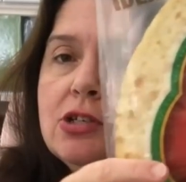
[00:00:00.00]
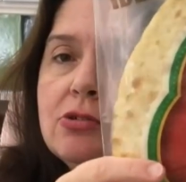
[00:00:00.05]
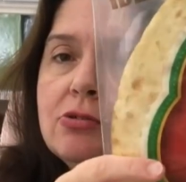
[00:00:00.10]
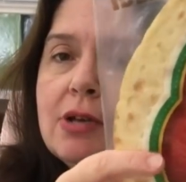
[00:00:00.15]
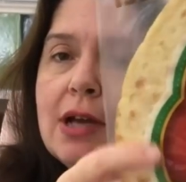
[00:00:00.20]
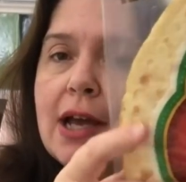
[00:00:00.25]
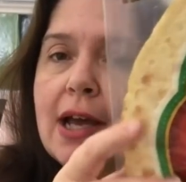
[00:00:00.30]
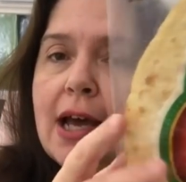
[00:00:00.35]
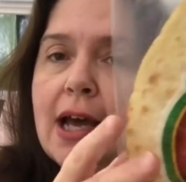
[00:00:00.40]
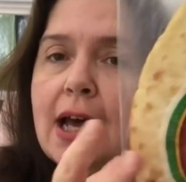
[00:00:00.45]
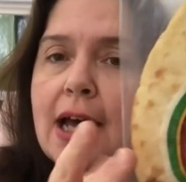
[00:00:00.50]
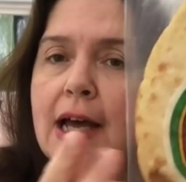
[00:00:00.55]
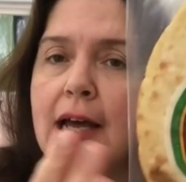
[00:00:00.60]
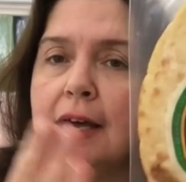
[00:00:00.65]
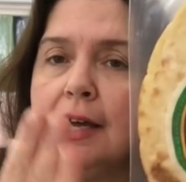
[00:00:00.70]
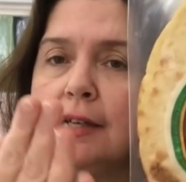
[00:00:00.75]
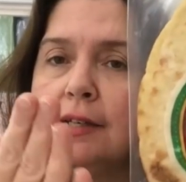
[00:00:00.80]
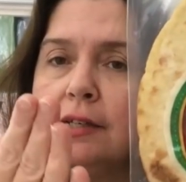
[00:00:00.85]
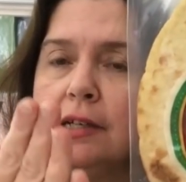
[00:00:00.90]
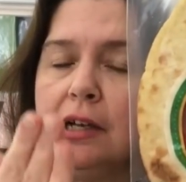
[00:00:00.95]
to
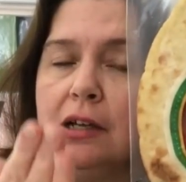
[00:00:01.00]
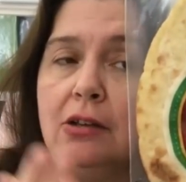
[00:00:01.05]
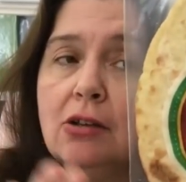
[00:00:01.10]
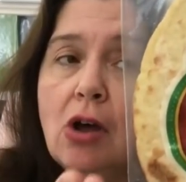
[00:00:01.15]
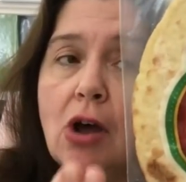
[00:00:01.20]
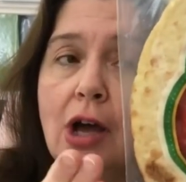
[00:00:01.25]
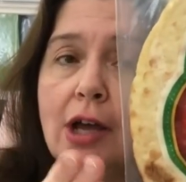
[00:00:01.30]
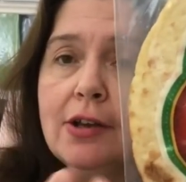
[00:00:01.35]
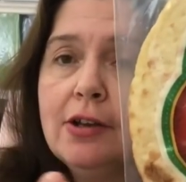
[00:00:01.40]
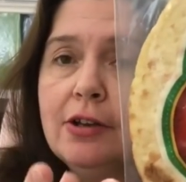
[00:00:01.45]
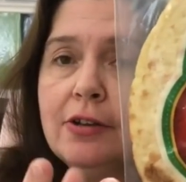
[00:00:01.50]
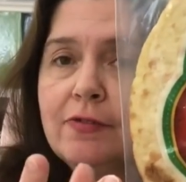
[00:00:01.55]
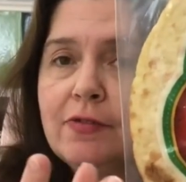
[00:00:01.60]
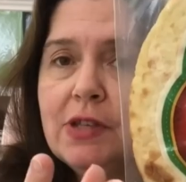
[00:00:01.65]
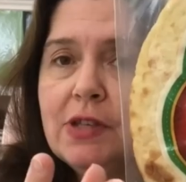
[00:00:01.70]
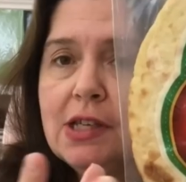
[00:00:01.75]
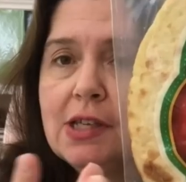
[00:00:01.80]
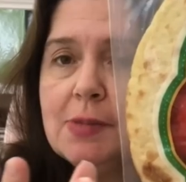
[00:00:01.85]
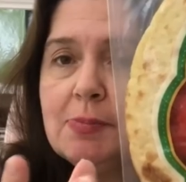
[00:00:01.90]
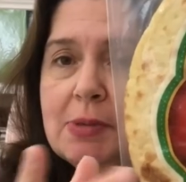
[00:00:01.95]
had a lot
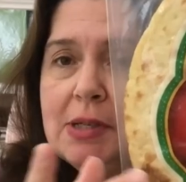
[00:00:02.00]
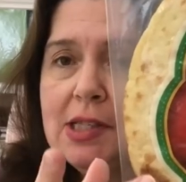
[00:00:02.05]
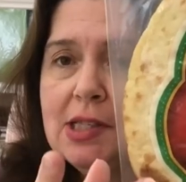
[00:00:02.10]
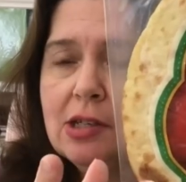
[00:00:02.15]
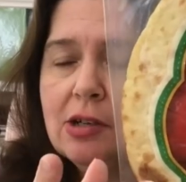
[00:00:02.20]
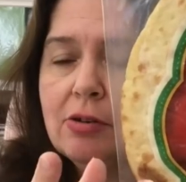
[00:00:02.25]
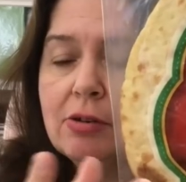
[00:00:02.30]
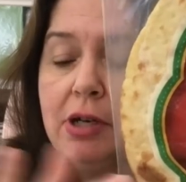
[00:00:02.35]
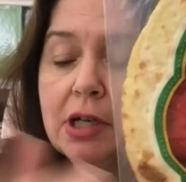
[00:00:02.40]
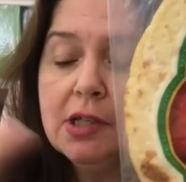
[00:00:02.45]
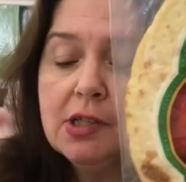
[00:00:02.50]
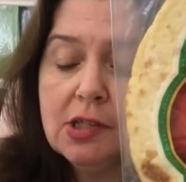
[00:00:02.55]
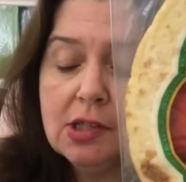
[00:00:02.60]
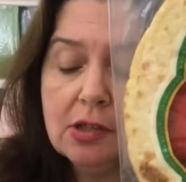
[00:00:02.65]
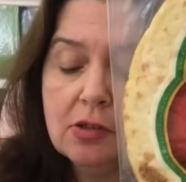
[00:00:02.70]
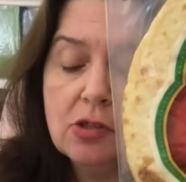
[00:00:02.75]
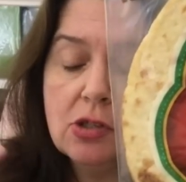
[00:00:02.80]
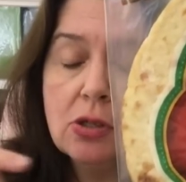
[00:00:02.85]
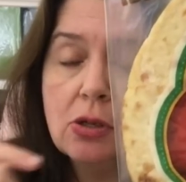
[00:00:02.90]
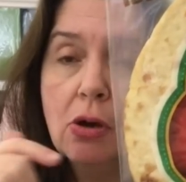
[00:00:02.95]
of these pizza
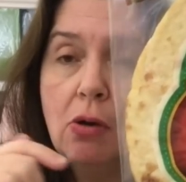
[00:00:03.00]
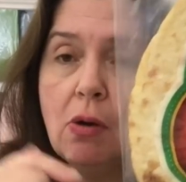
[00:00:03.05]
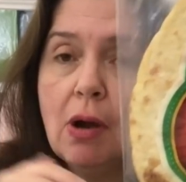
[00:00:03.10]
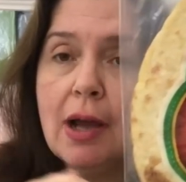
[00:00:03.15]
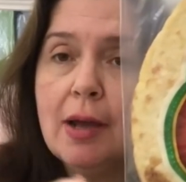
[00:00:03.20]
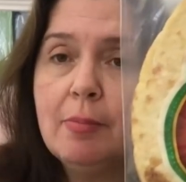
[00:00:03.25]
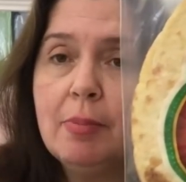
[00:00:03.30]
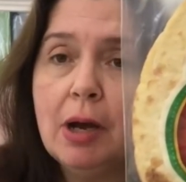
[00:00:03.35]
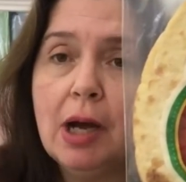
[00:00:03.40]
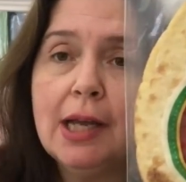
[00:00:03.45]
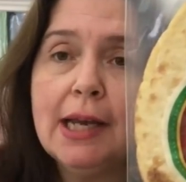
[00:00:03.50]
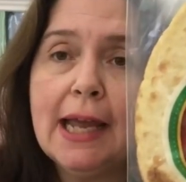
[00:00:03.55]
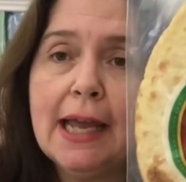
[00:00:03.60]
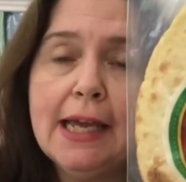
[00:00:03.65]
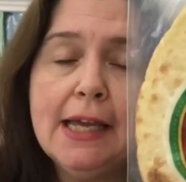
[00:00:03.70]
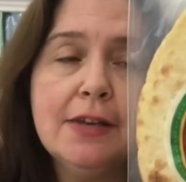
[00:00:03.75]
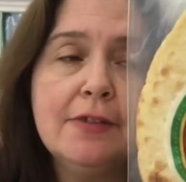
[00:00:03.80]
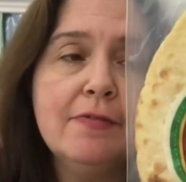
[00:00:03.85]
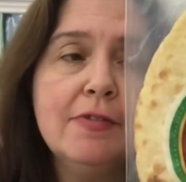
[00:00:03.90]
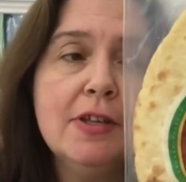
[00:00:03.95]
crusts, so I bought
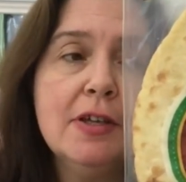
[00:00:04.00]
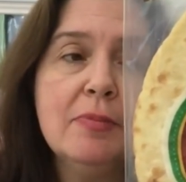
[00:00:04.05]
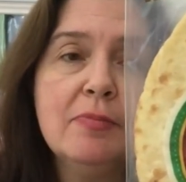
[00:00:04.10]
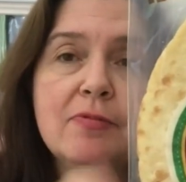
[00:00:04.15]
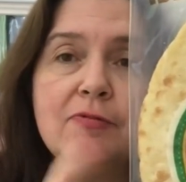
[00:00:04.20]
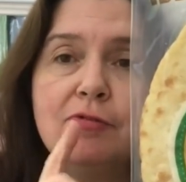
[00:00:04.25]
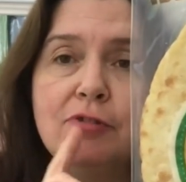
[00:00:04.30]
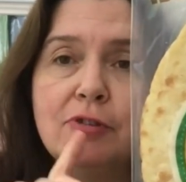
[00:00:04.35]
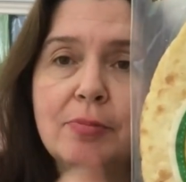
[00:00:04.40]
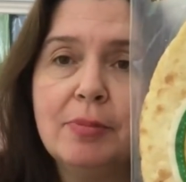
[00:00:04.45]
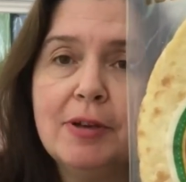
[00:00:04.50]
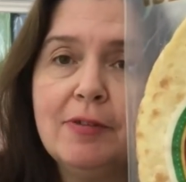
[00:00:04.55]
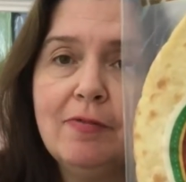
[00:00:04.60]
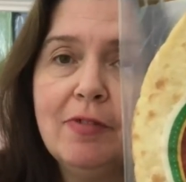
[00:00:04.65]
eight of them for my